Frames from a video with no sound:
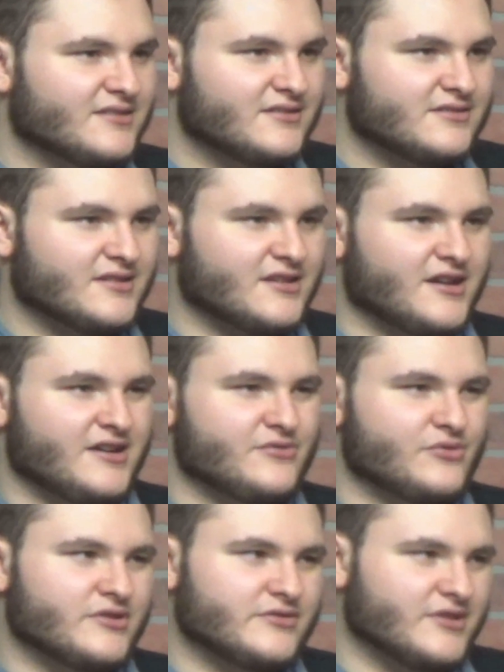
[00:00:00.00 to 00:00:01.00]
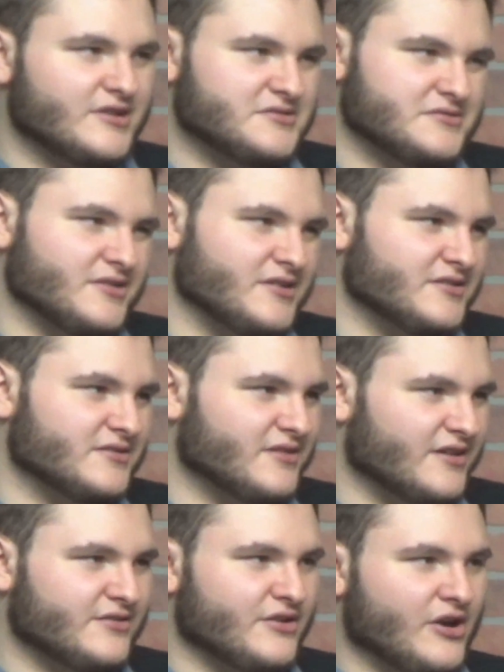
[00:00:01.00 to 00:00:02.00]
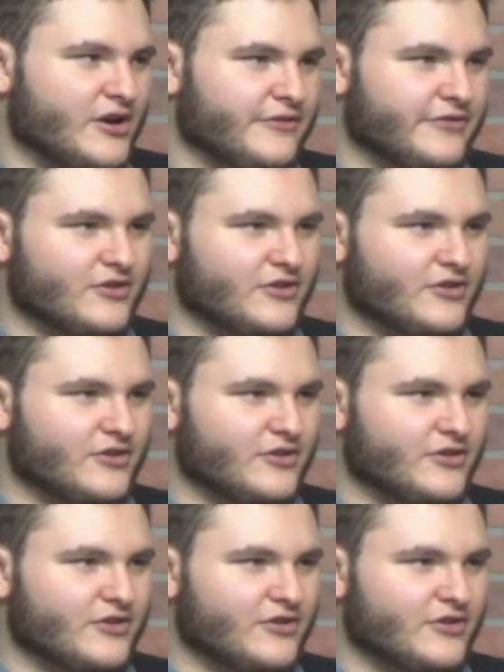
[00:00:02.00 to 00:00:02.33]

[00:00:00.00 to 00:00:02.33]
Like, I don't know how I feel